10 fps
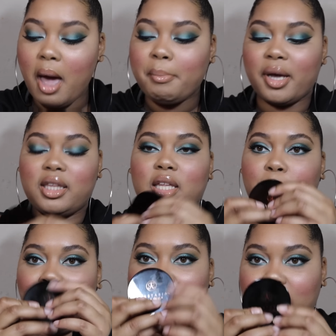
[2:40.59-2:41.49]
But the
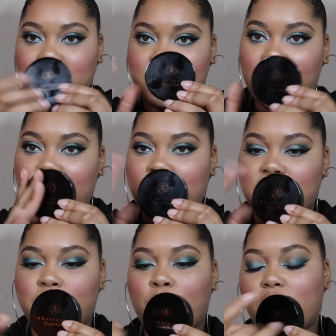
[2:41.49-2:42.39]
packaging
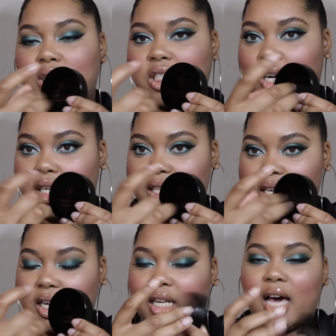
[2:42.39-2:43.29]
is more sturdy than
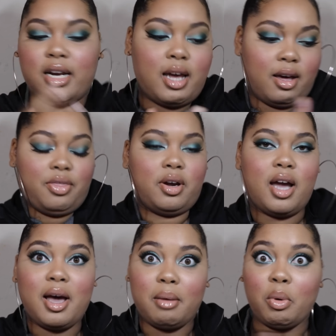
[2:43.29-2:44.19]
a lot of other
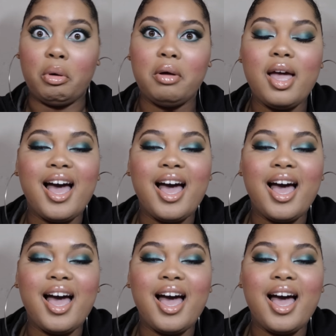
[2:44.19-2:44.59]
um whoo,